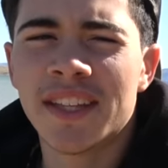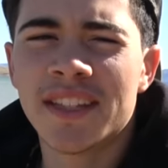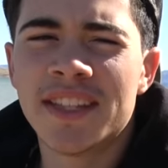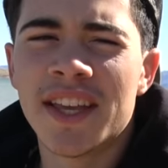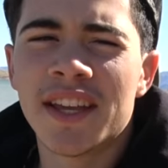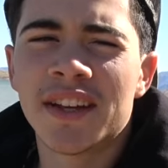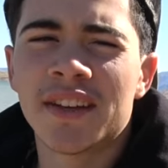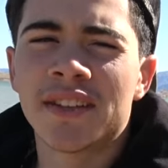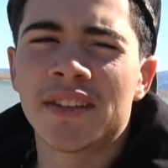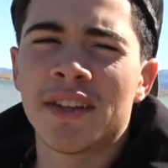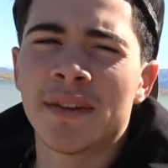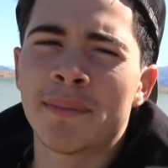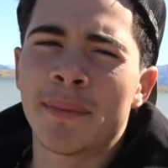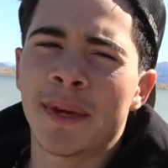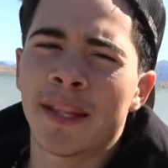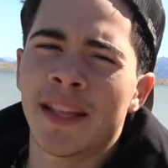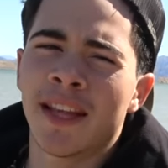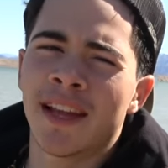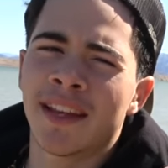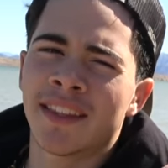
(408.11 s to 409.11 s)
he tangled up
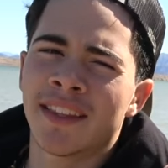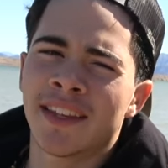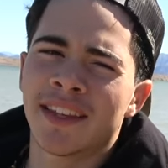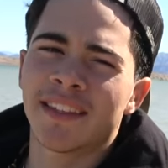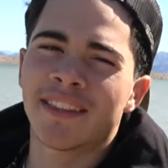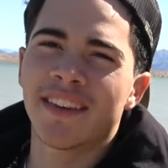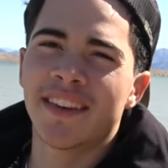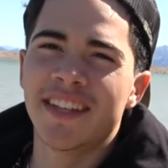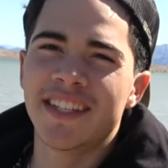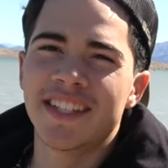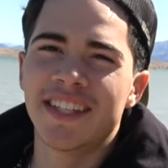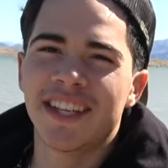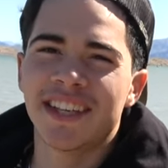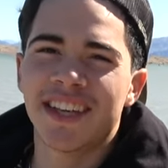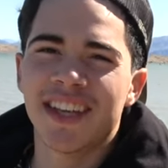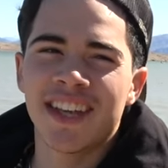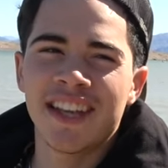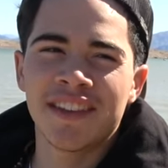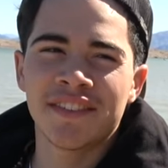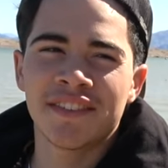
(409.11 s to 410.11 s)
my line like crazy. I
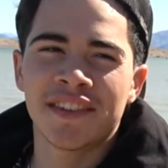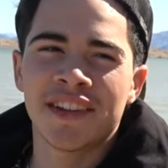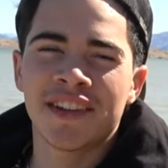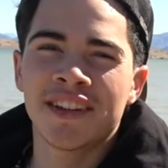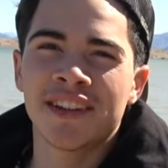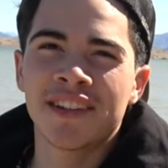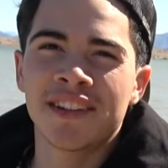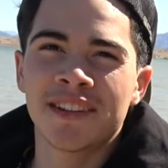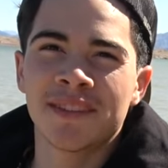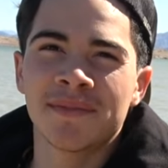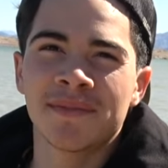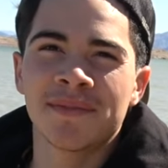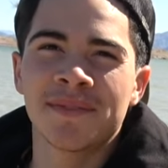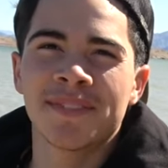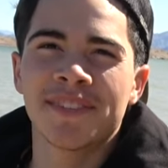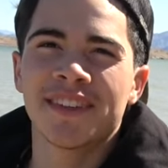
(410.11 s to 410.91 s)
can't even unhook him.